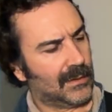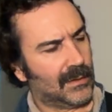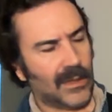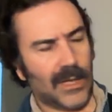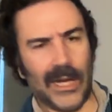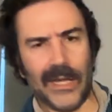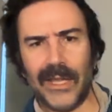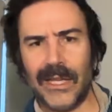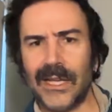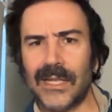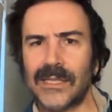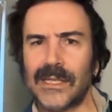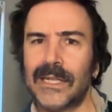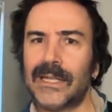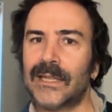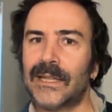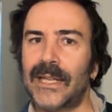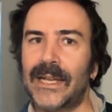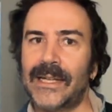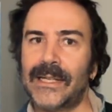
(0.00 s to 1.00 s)
I think it's
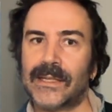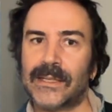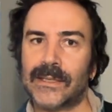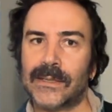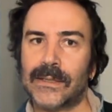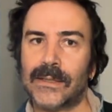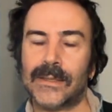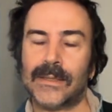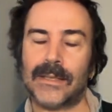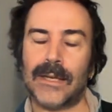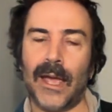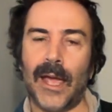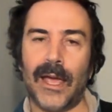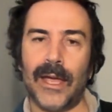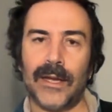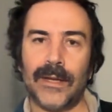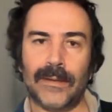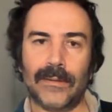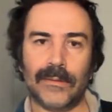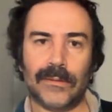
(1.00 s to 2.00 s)
like less
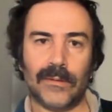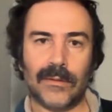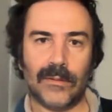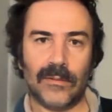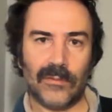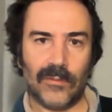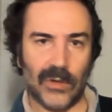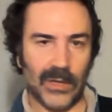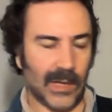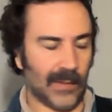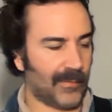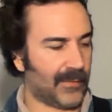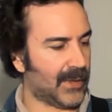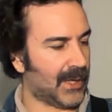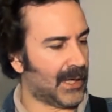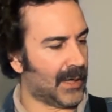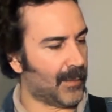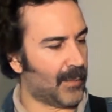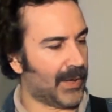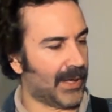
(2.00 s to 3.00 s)
sustain, what I'm
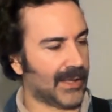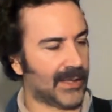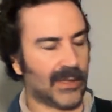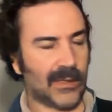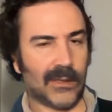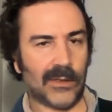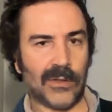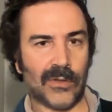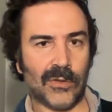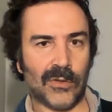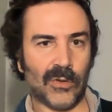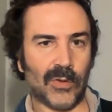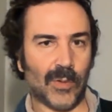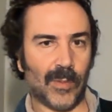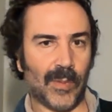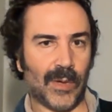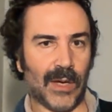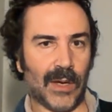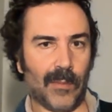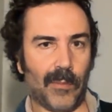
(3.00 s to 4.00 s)
finding, but it's
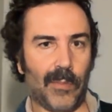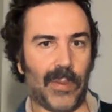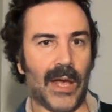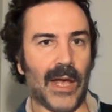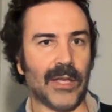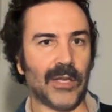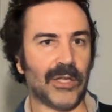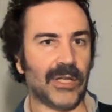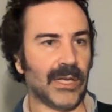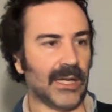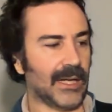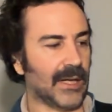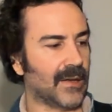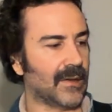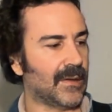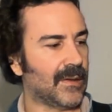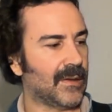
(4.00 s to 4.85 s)
super punchy.